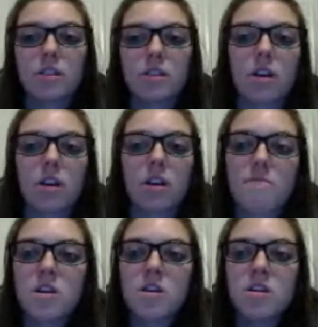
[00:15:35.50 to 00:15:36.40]
by
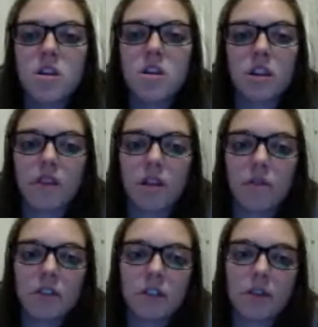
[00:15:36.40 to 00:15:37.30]
X.com.
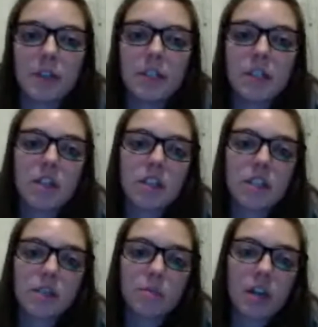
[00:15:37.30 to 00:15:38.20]
The following summary
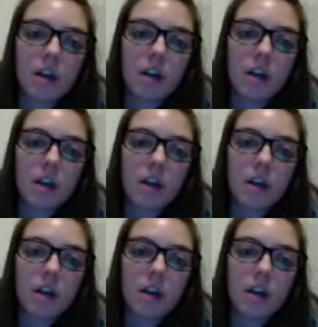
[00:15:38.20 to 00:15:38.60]
statistics were